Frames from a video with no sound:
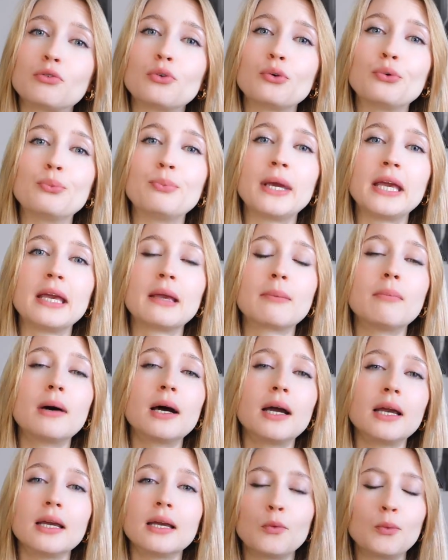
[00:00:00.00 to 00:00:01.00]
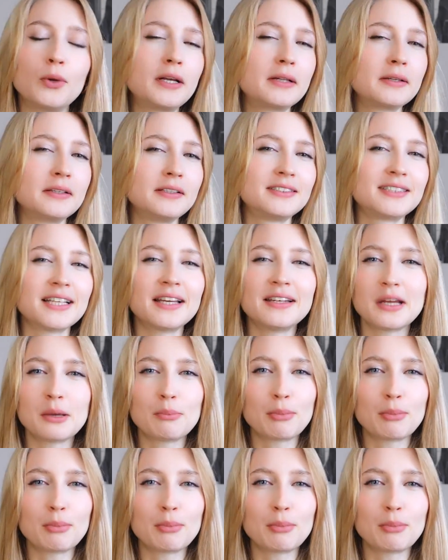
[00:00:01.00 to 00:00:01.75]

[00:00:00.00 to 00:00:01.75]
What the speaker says: to make my weekly Sunday